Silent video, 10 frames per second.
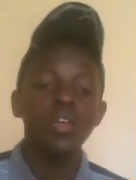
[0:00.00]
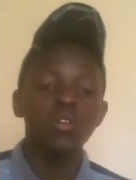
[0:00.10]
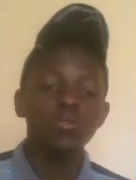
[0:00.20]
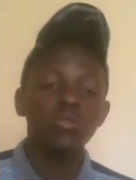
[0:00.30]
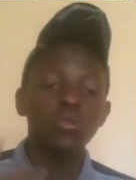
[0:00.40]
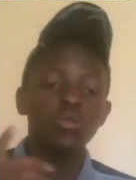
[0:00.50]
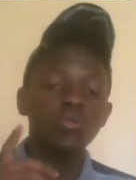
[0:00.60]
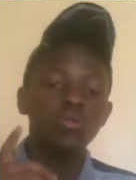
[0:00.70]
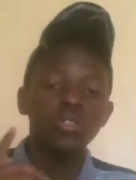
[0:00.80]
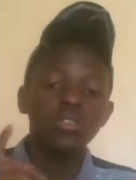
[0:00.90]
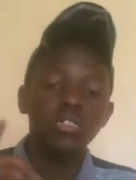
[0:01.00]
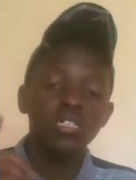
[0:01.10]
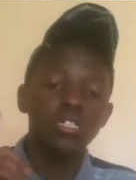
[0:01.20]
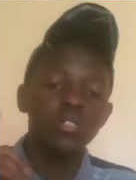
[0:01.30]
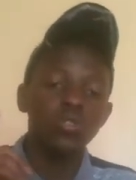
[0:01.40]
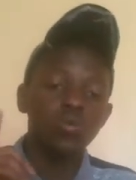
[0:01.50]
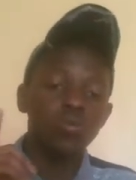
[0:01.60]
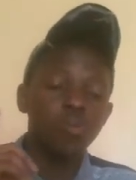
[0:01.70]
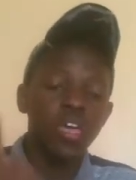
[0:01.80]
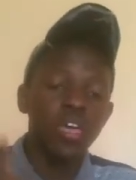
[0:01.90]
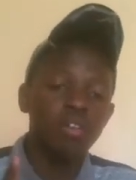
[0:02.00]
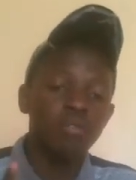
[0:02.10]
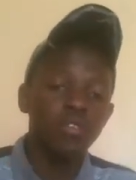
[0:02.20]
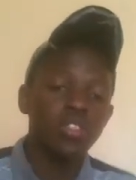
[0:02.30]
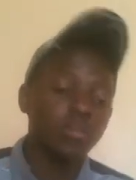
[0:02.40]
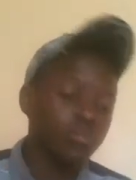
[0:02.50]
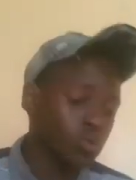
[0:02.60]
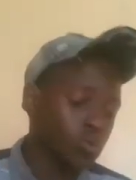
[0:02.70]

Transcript: You don't need to pay for them to